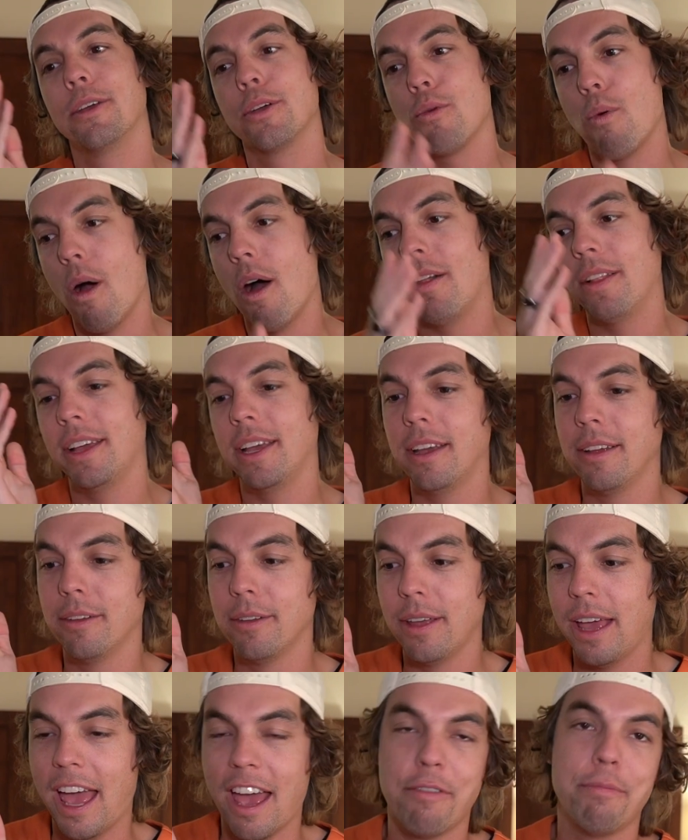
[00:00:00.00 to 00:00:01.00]
Quali,
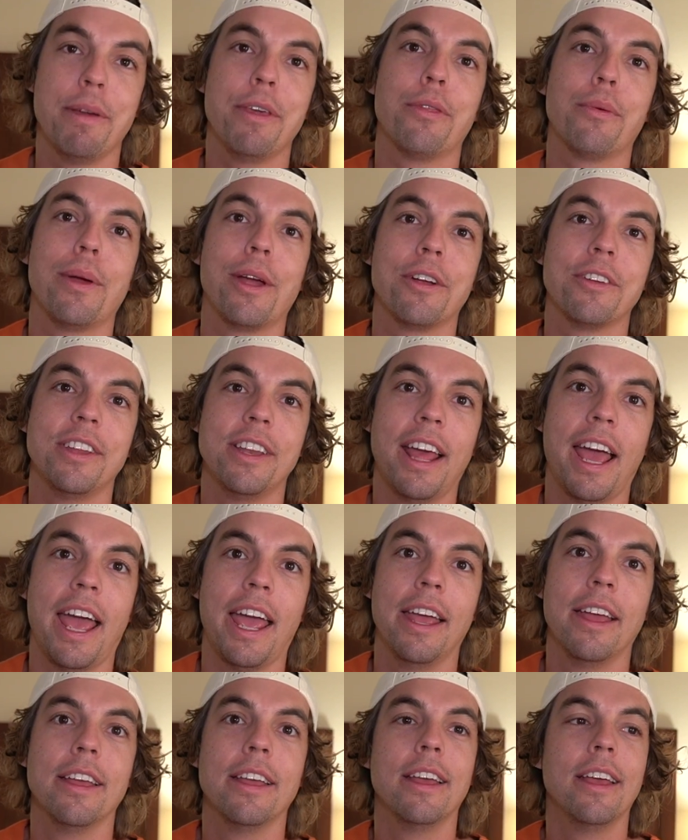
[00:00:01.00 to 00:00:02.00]
F P three are
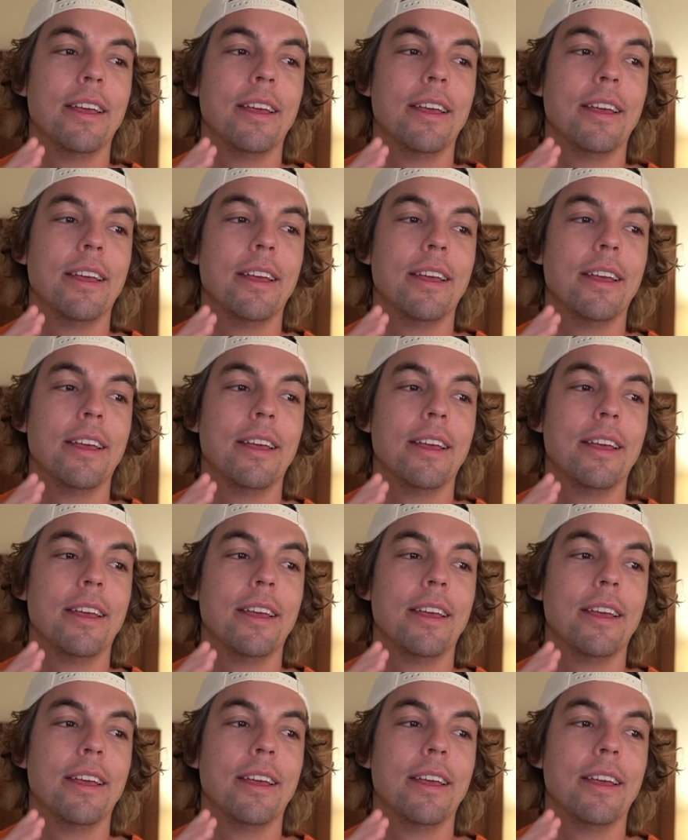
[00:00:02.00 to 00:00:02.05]
today.